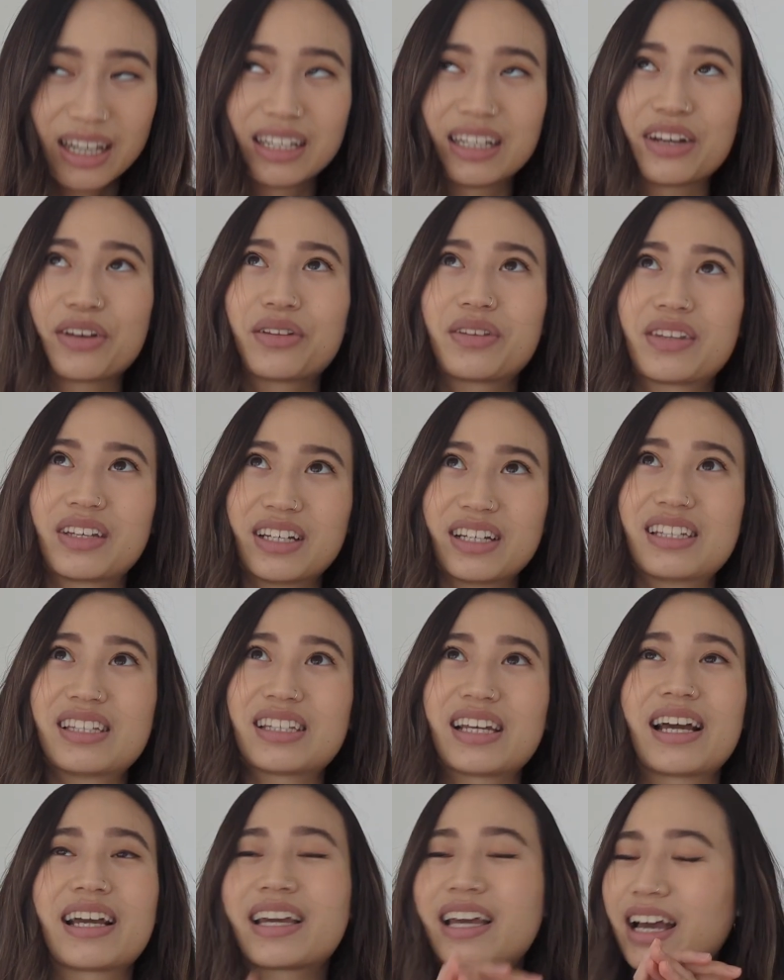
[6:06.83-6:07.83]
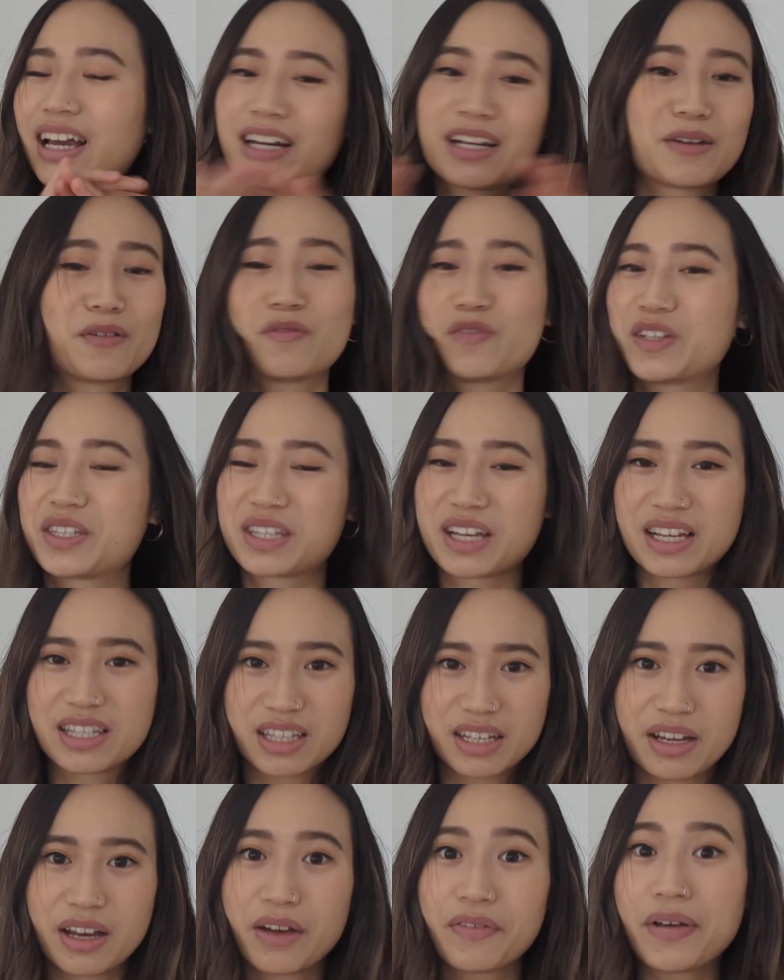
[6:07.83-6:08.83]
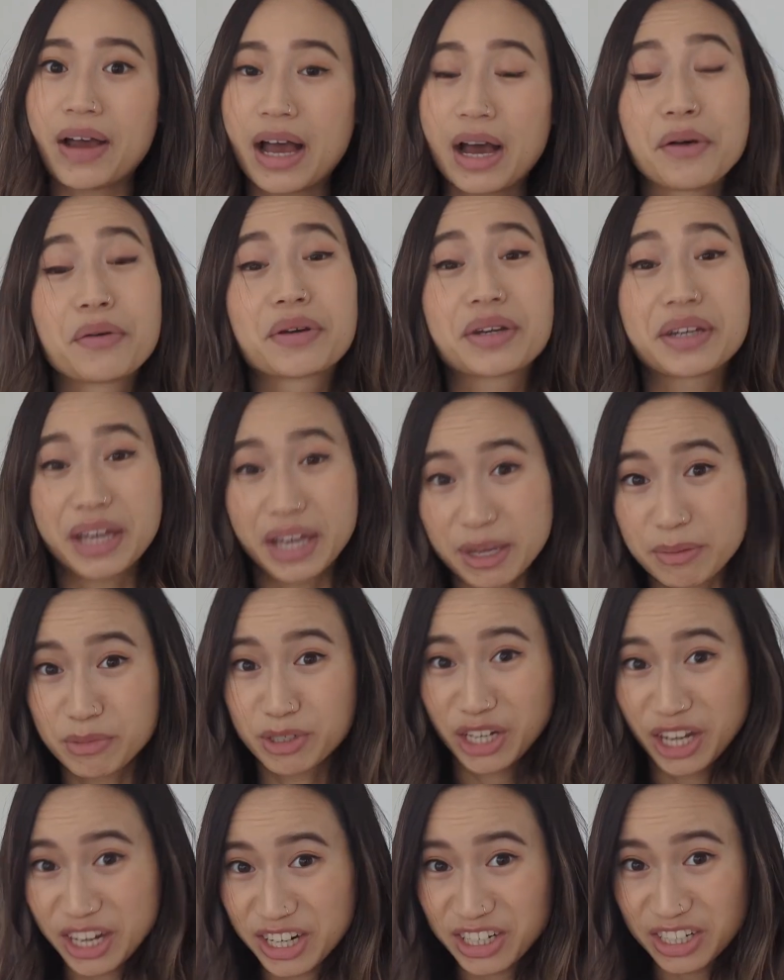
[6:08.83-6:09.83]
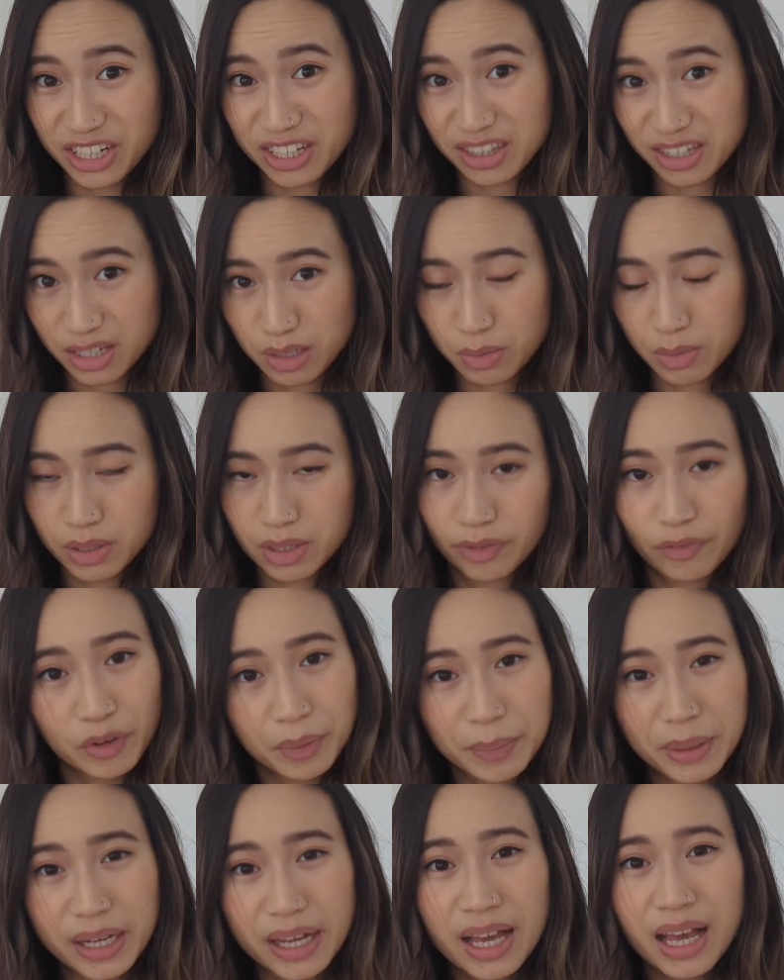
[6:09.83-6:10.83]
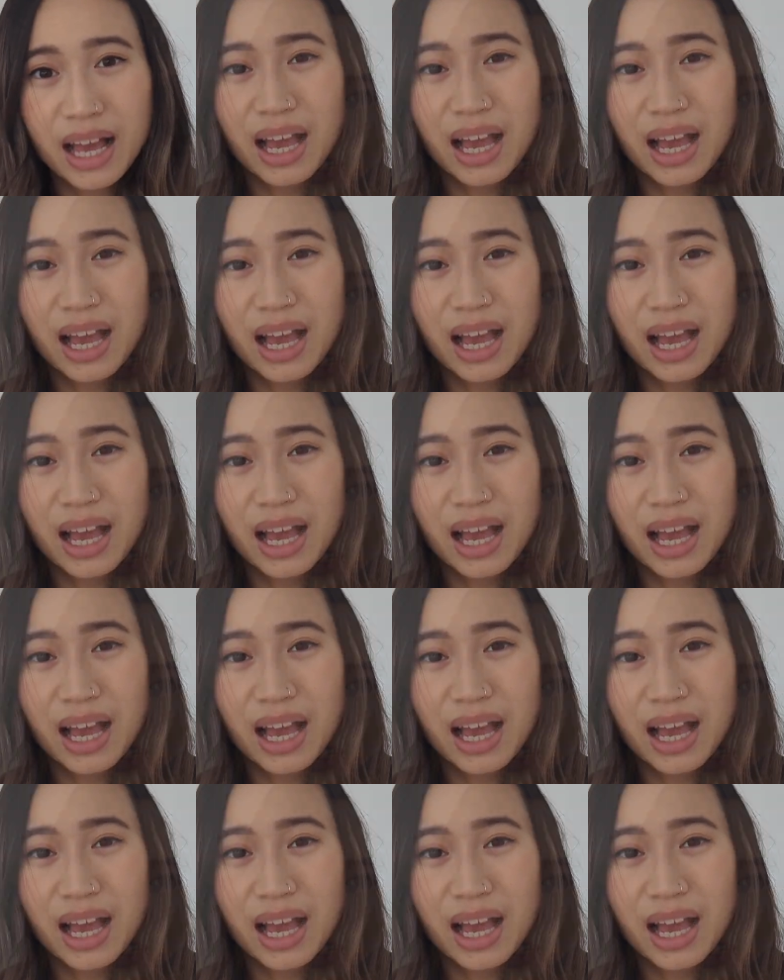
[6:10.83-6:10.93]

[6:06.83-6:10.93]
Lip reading: Now this, I can't emphasize enough how game-changing this was for me.